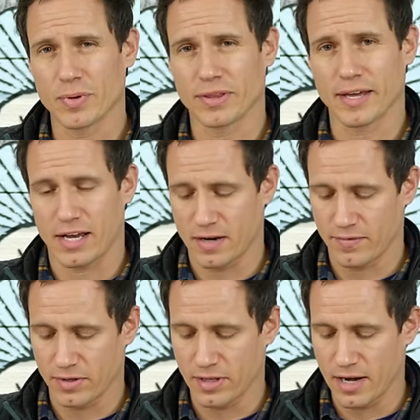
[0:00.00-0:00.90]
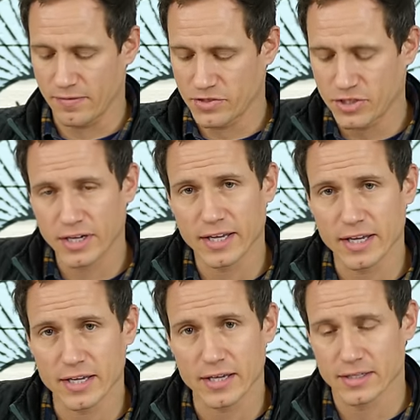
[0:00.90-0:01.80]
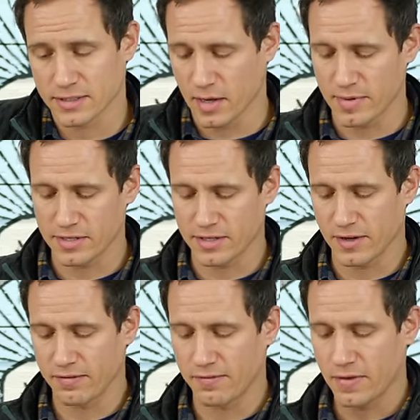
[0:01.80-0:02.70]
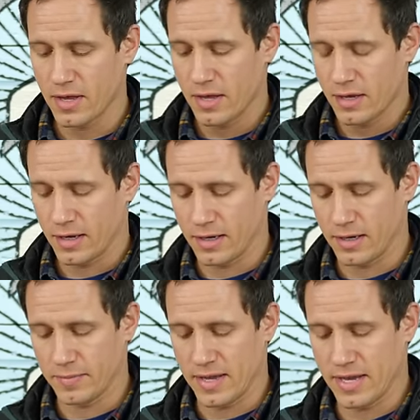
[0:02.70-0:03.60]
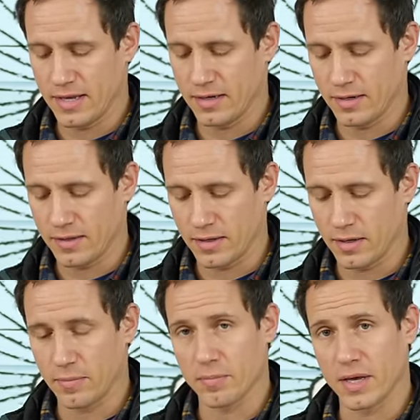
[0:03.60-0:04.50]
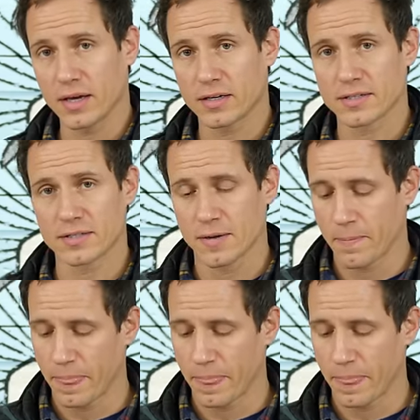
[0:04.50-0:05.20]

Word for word: with like kind of a lot of chunky, slimy stuff um, in the mix.